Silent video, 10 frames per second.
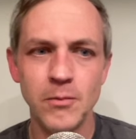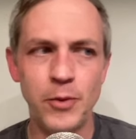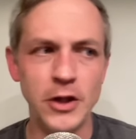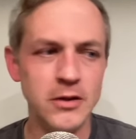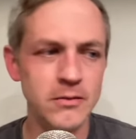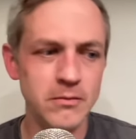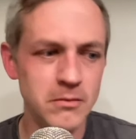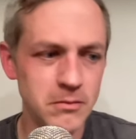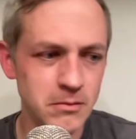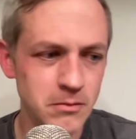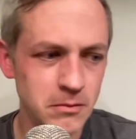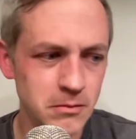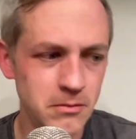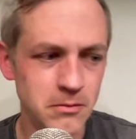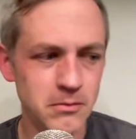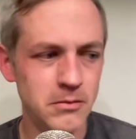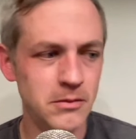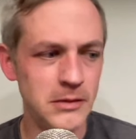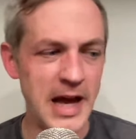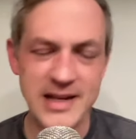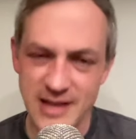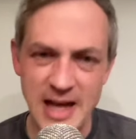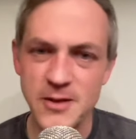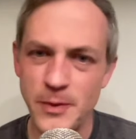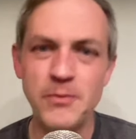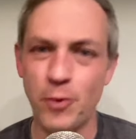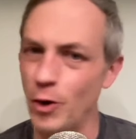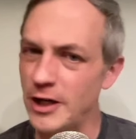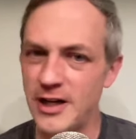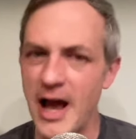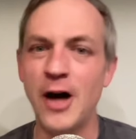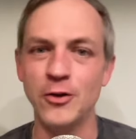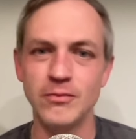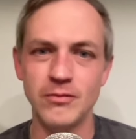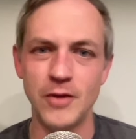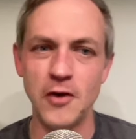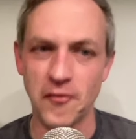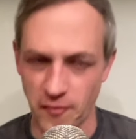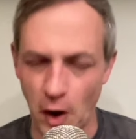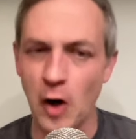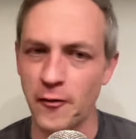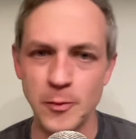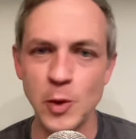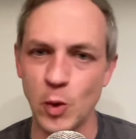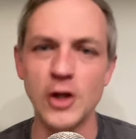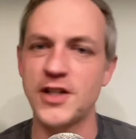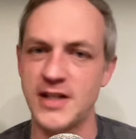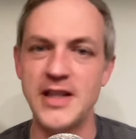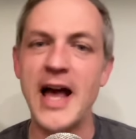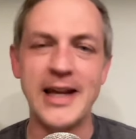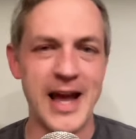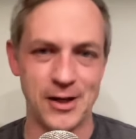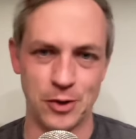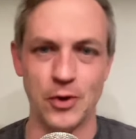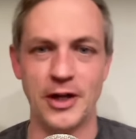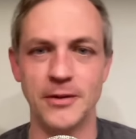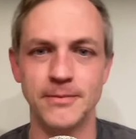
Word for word: But as has been pointed out, they're far from the worst in that category.